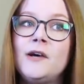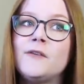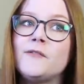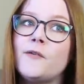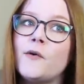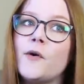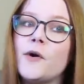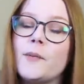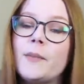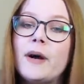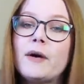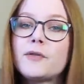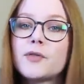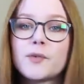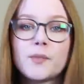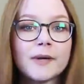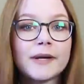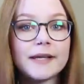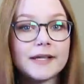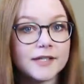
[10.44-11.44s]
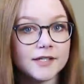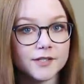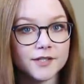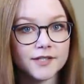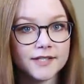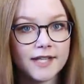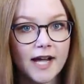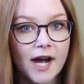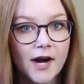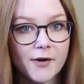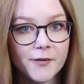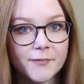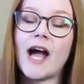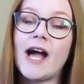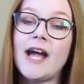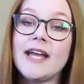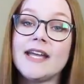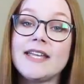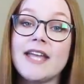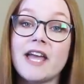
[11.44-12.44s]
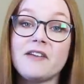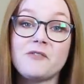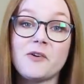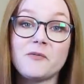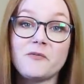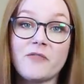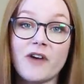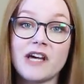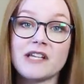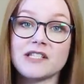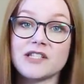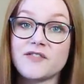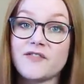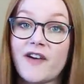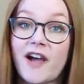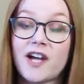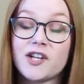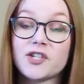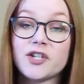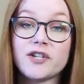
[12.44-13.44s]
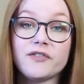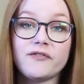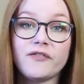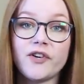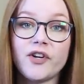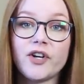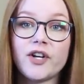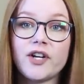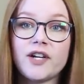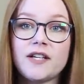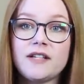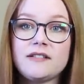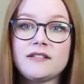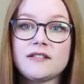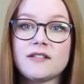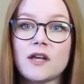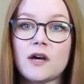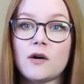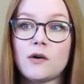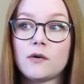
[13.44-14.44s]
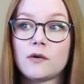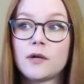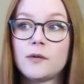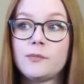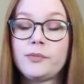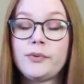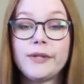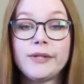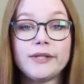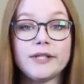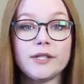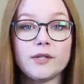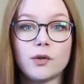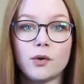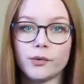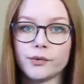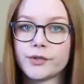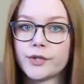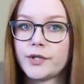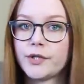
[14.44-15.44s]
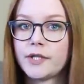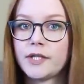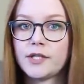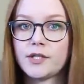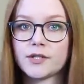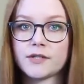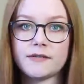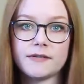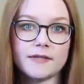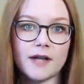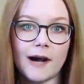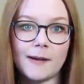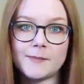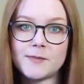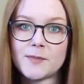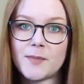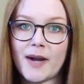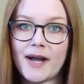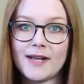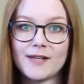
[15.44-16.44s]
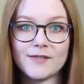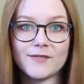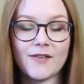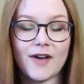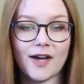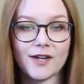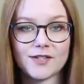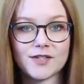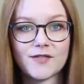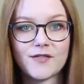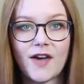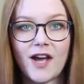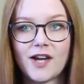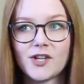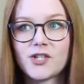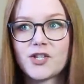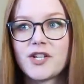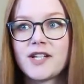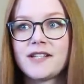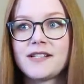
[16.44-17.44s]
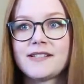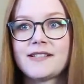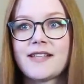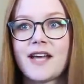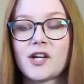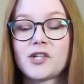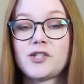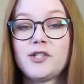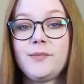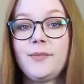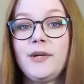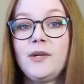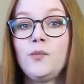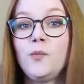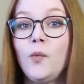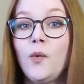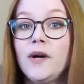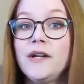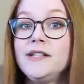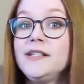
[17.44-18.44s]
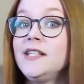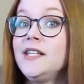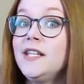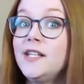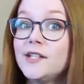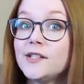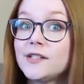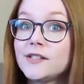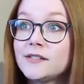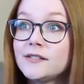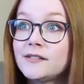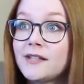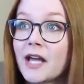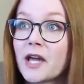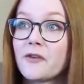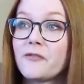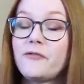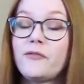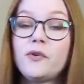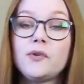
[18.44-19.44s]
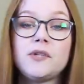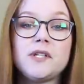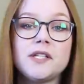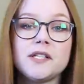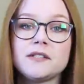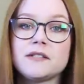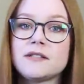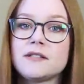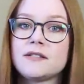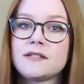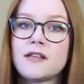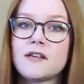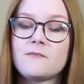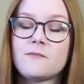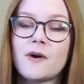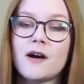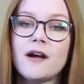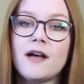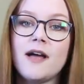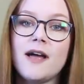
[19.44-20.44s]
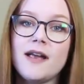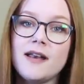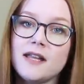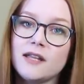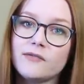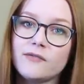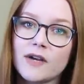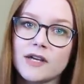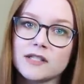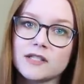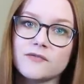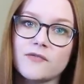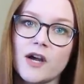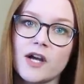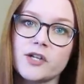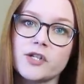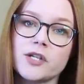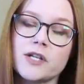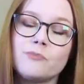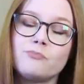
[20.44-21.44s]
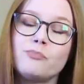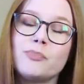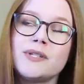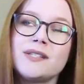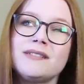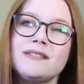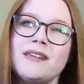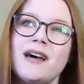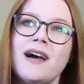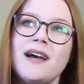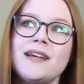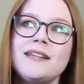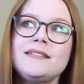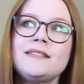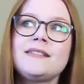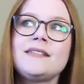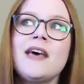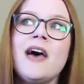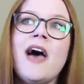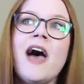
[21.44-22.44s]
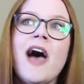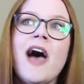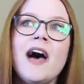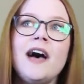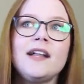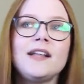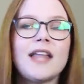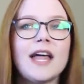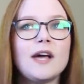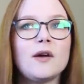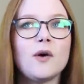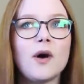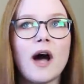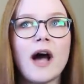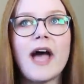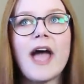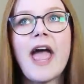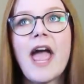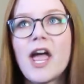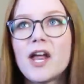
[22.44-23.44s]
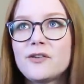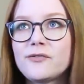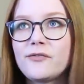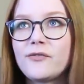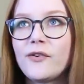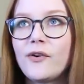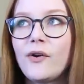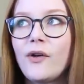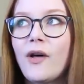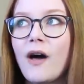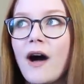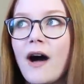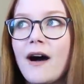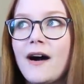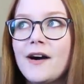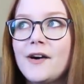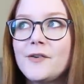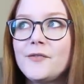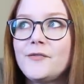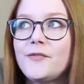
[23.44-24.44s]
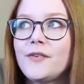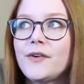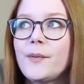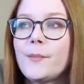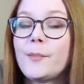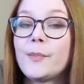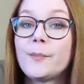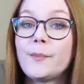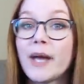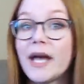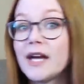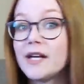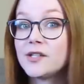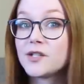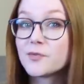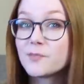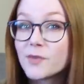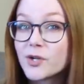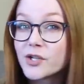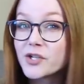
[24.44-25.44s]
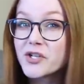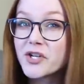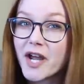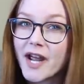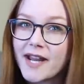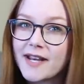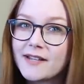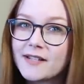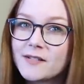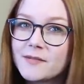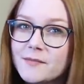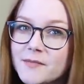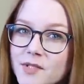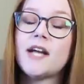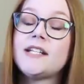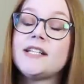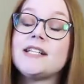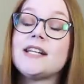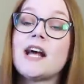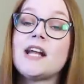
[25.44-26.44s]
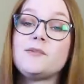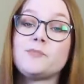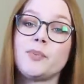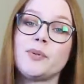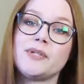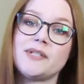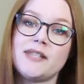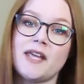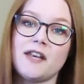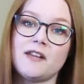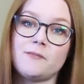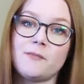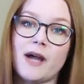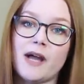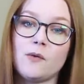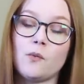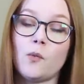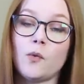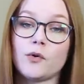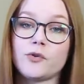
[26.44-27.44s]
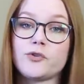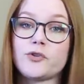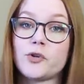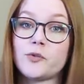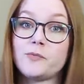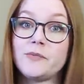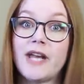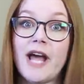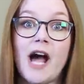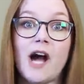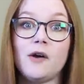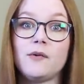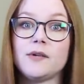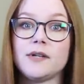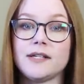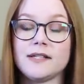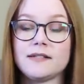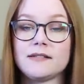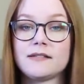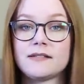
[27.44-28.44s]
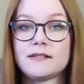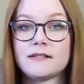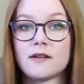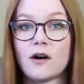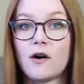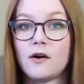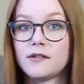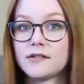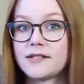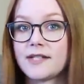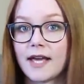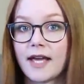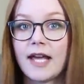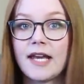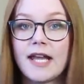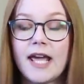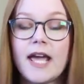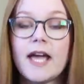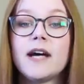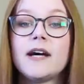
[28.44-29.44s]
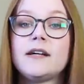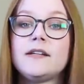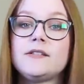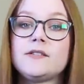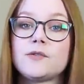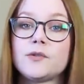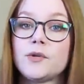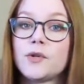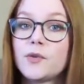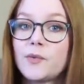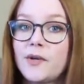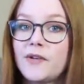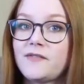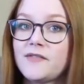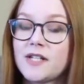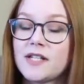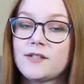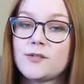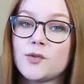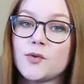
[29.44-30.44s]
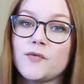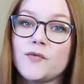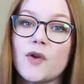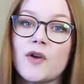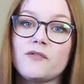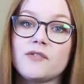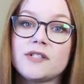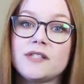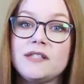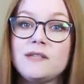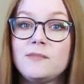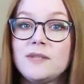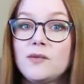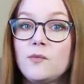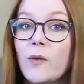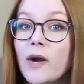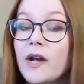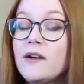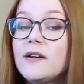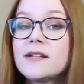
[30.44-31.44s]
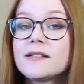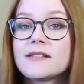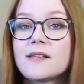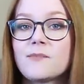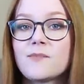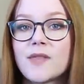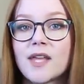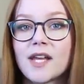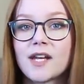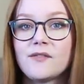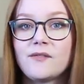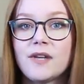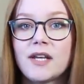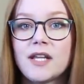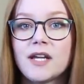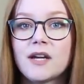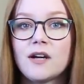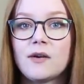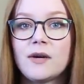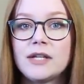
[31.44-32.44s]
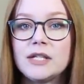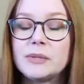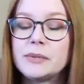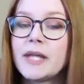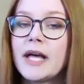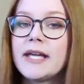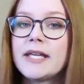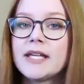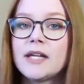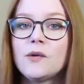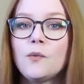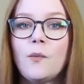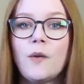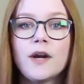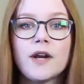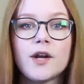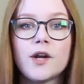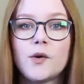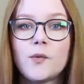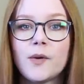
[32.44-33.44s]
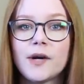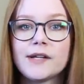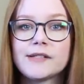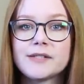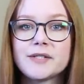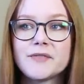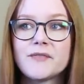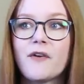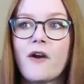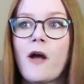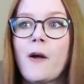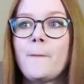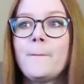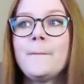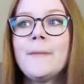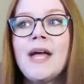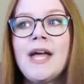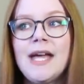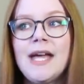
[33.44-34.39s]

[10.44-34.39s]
for about 3 years now. I gave up fast fashion for good, so completely cold turkey, just stopped buying fast fashion. It's actually been 1 year, like a full year since I've bought any fast fashion besides like a handful of band merch items. 99% of my wardrobe now is all secondhand or thrifted, so if you ever see me wearing something in a video and you like it and want to know where it's from,